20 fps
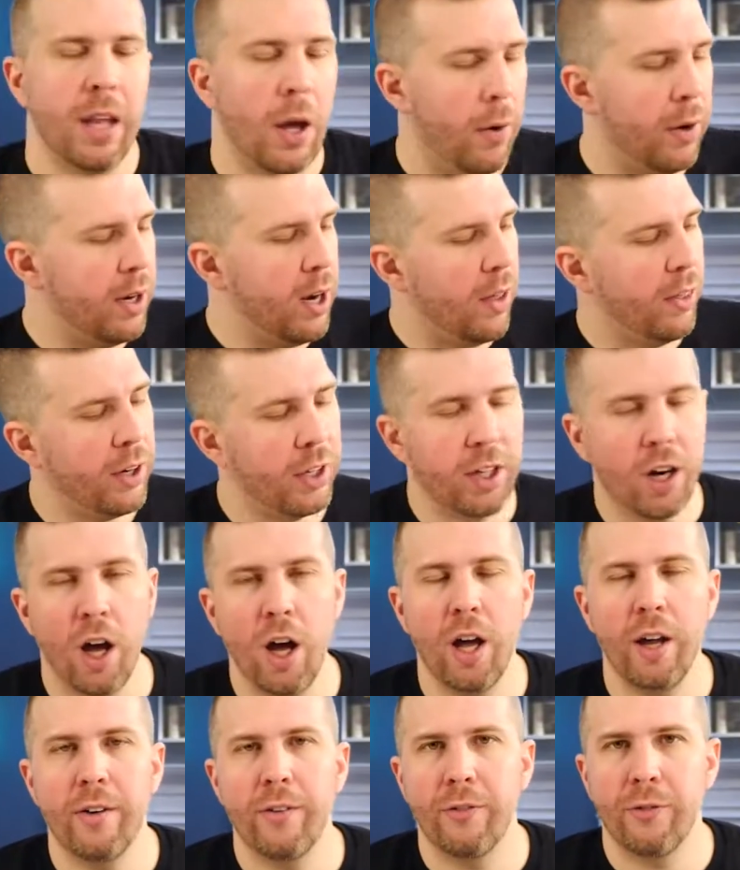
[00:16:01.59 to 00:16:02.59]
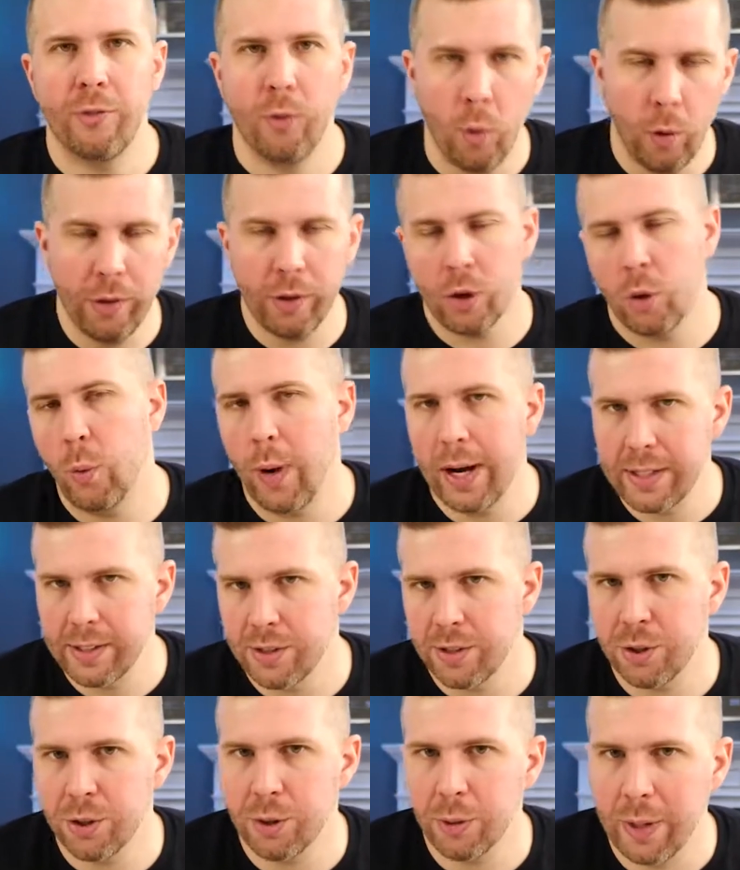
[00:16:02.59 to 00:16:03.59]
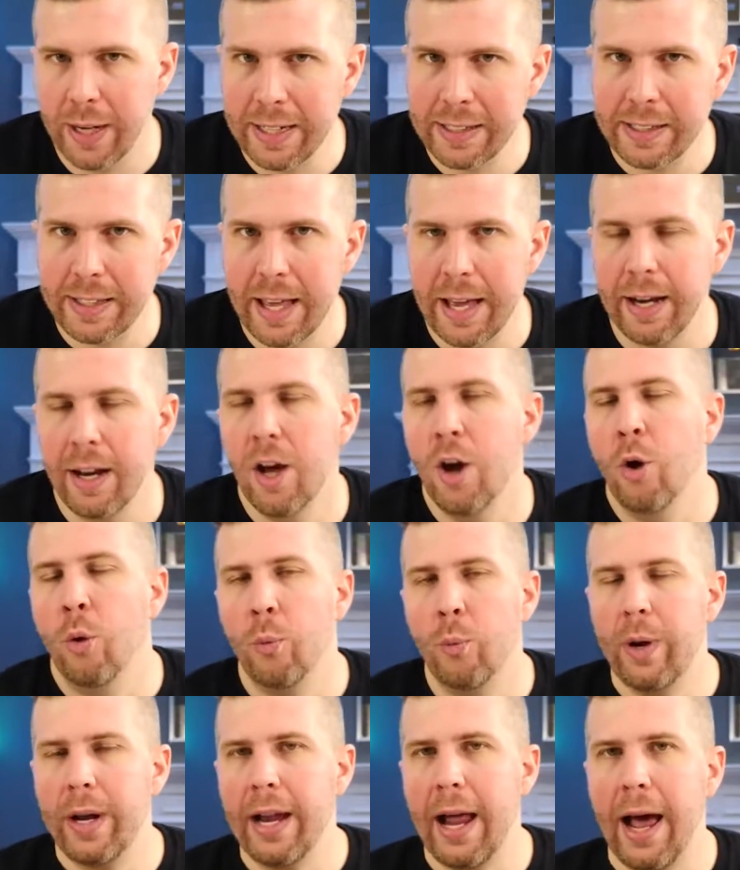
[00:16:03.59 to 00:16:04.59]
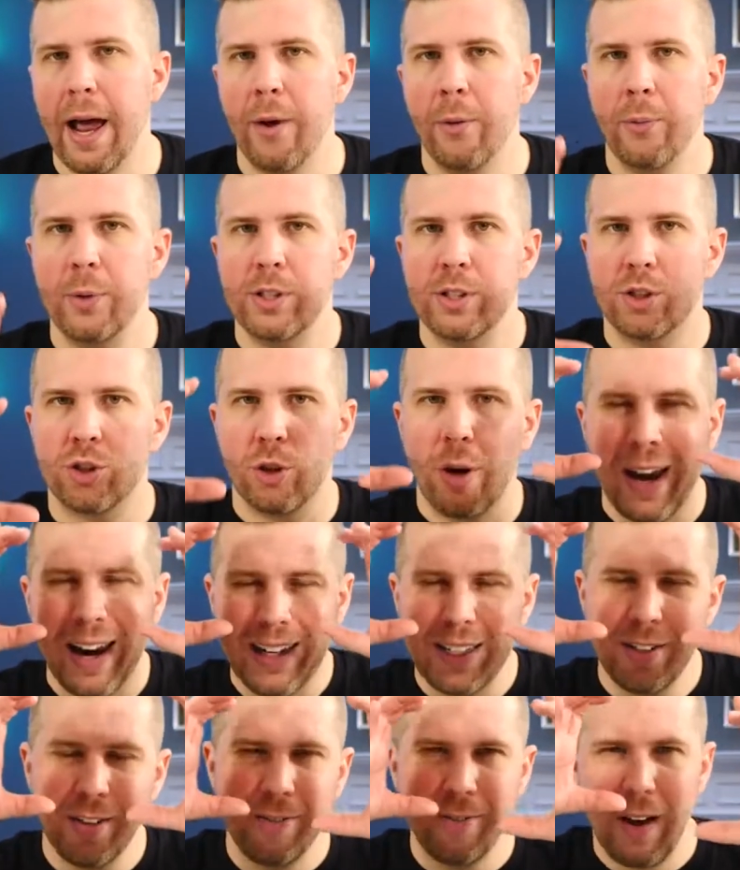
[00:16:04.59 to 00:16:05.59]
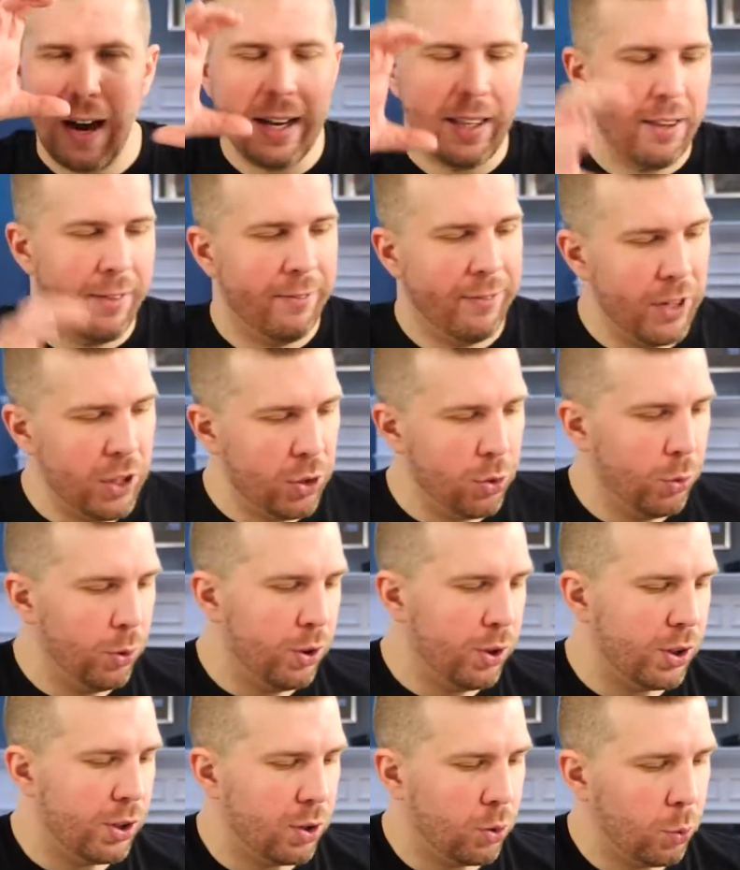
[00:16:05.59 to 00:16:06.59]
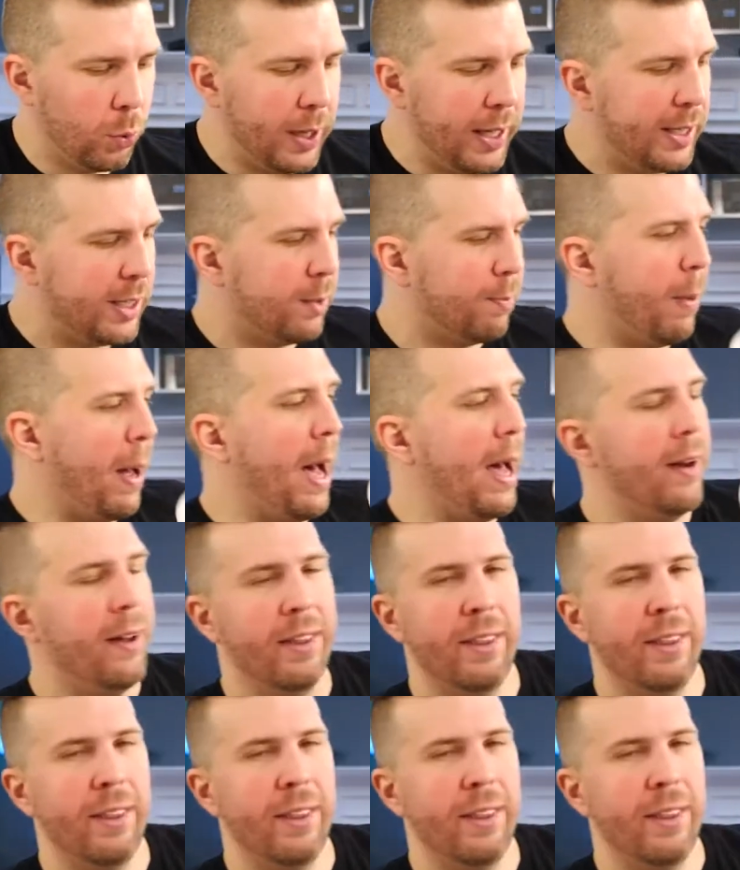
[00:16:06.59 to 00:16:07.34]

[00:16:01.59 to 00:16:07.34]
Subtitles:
Now, another con for the Quest 2 is that when I was trying to find the visual sweet spot,